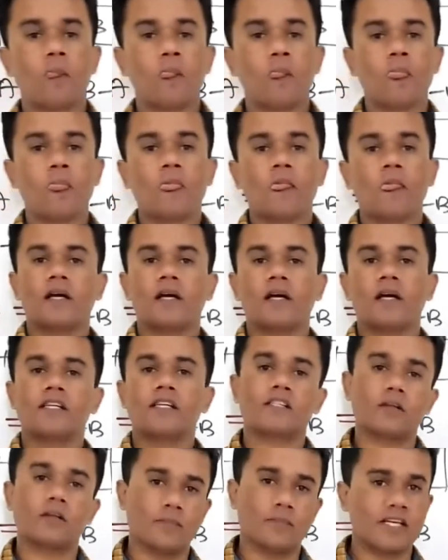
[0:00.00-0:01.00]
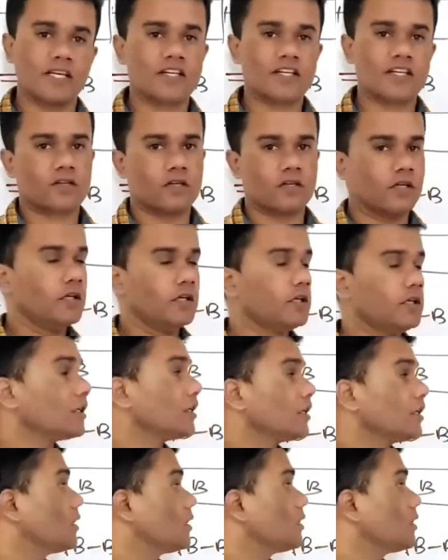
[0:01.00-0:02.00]
it's a mixture.
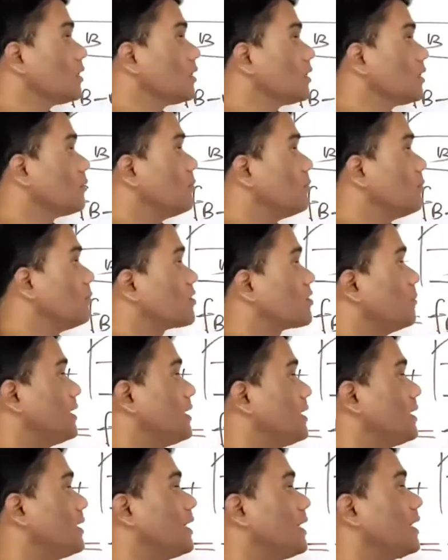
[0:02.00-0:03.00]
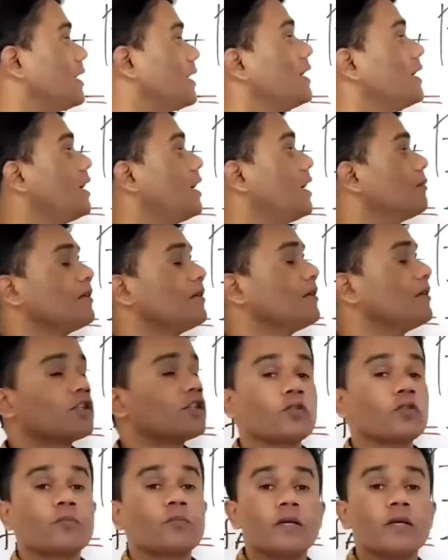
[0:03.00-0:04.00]
Mixture mean A and B should be
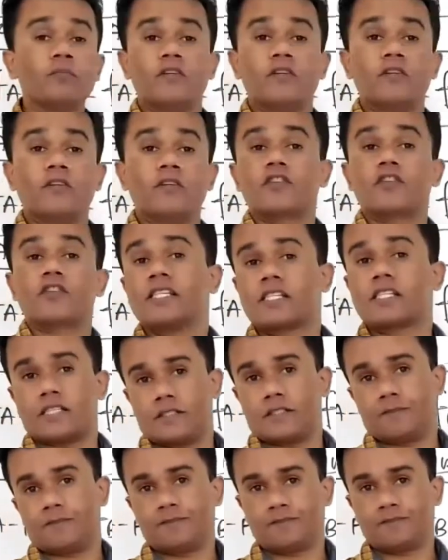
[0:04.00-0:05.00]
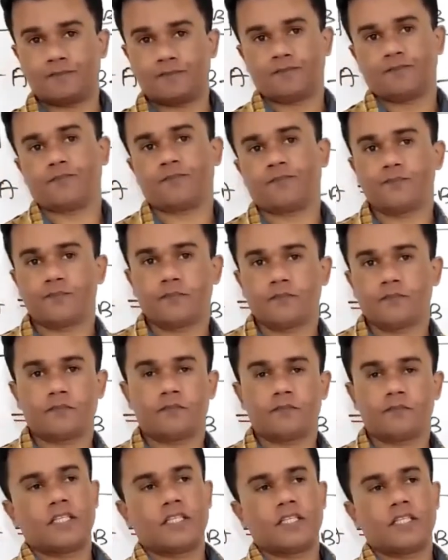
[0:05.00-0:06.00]
miscible each other.
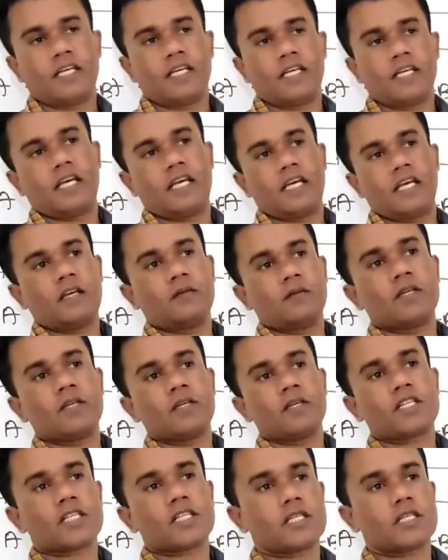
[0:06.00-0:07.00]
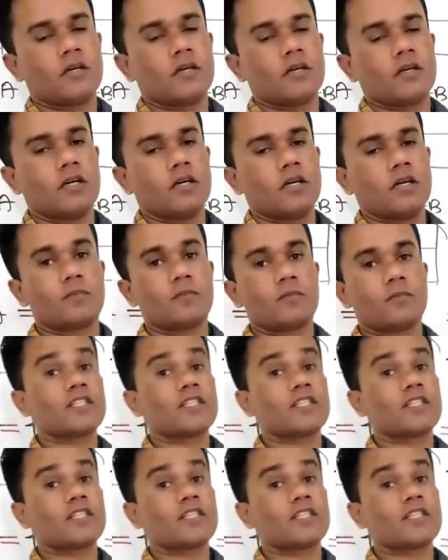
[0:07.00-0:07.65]
A and B should be miscible